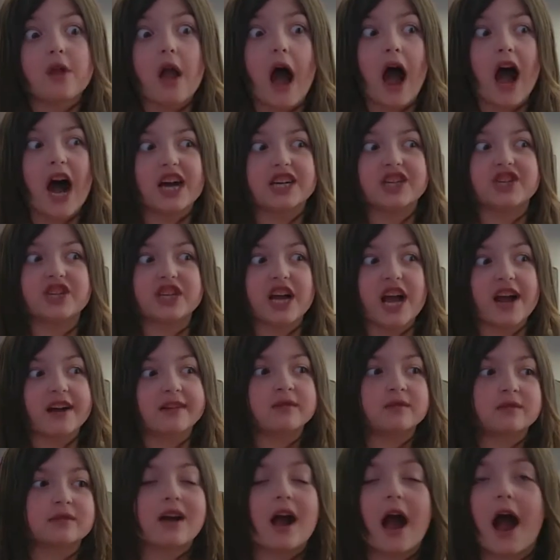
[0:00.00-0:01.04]
I say
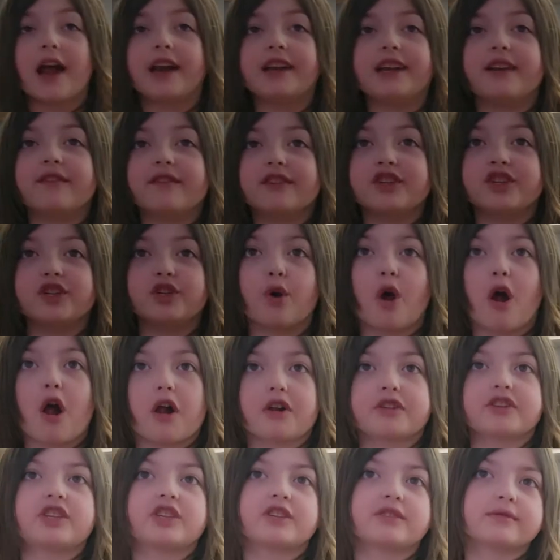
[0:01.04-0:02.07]
I'd give it two
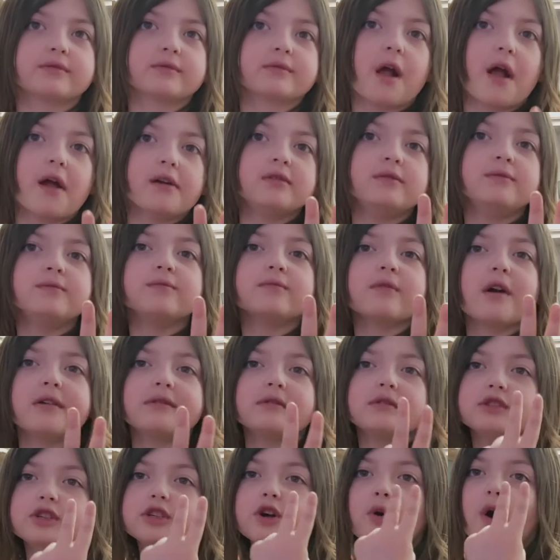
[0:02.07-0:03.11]
hearts.
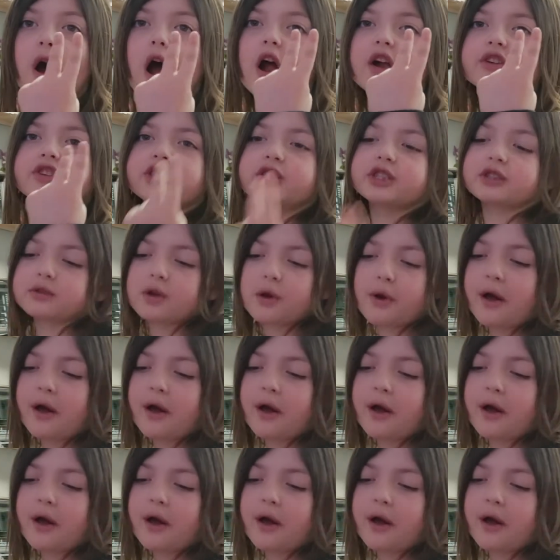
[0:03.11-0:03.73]
Two hearts.